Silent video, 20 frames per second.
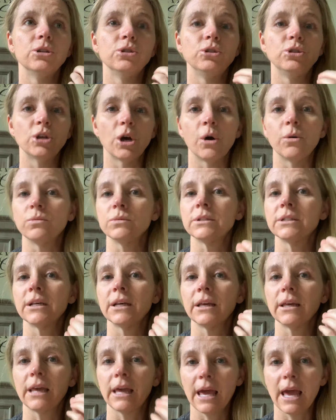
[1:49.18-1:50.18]
don't
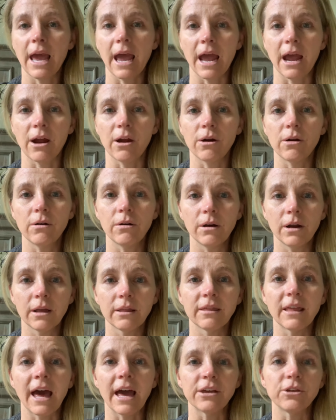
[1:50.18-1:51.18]
care
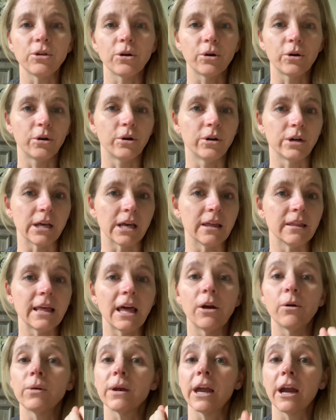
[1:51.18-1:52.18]
that you're hurting. They
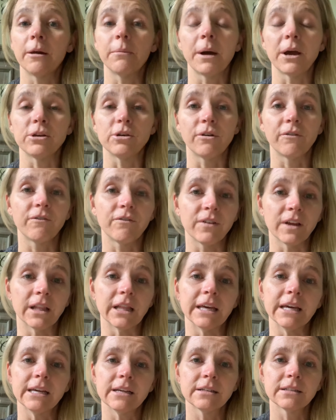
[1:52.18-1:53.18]
don't care about your
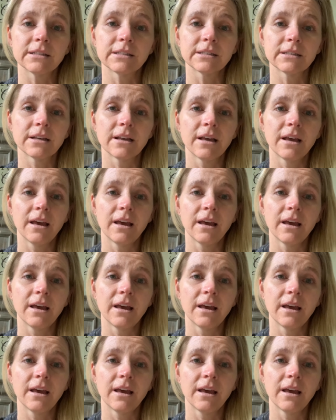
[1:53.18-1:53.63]
feelings.